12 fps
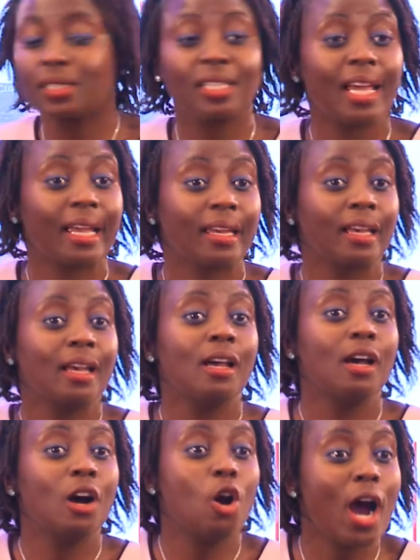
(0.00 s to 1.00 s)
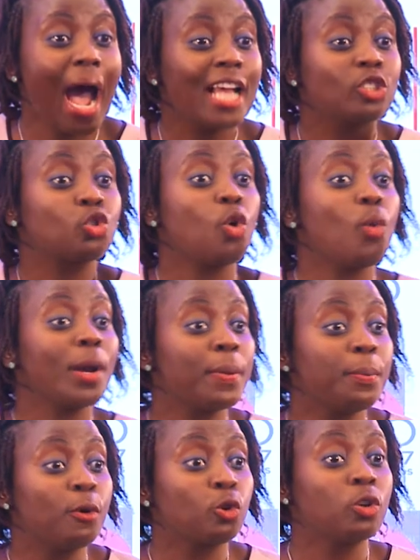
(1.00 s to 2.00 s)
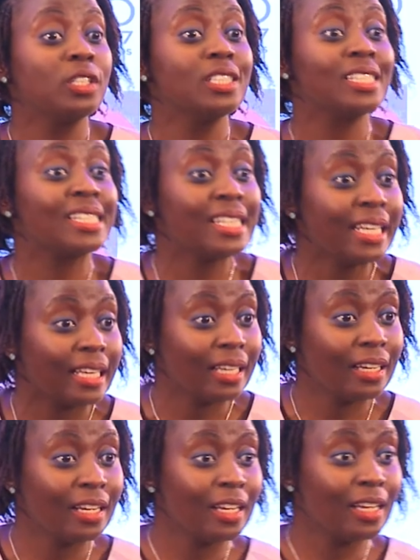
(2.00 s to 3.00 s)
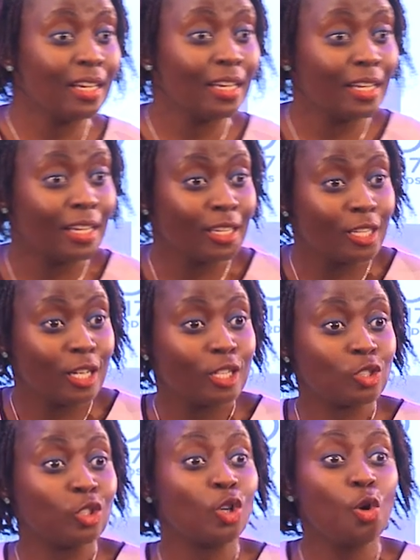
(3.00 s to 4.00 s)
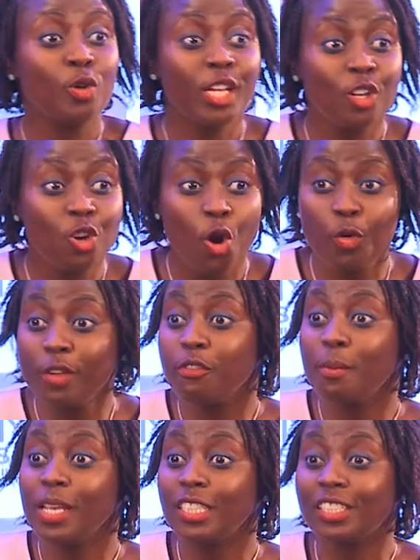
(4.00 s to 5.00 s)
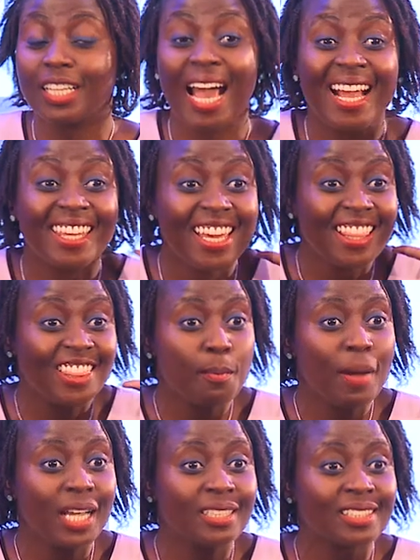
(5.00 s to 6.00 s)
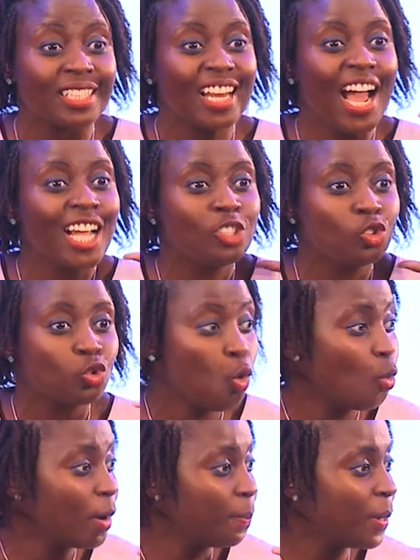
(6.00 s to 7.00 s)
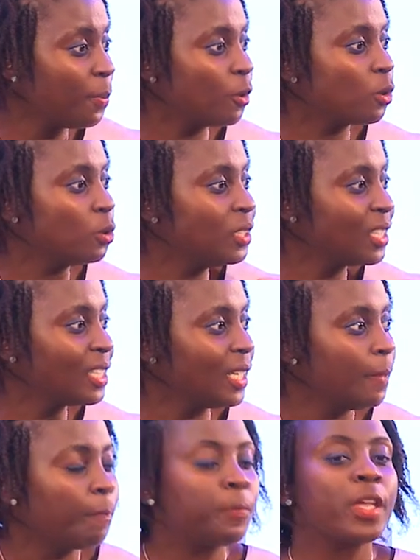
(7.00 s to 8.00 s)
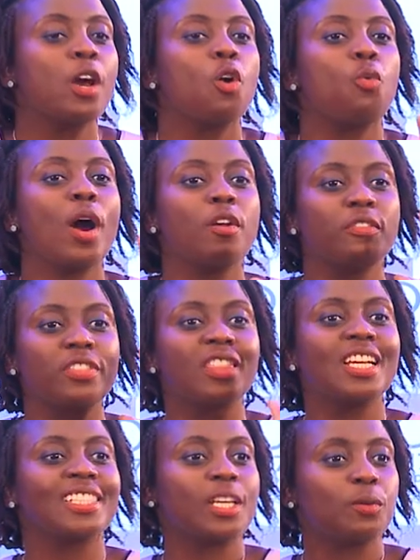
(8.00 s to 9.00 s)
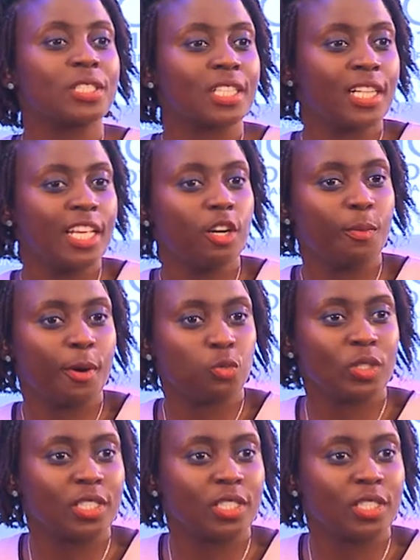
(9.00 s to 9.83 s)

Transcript: was like, I saw what people couldn't see. So don't ignore information. Again, the mindset. I saw what people couldn't see. One of the things I was clear about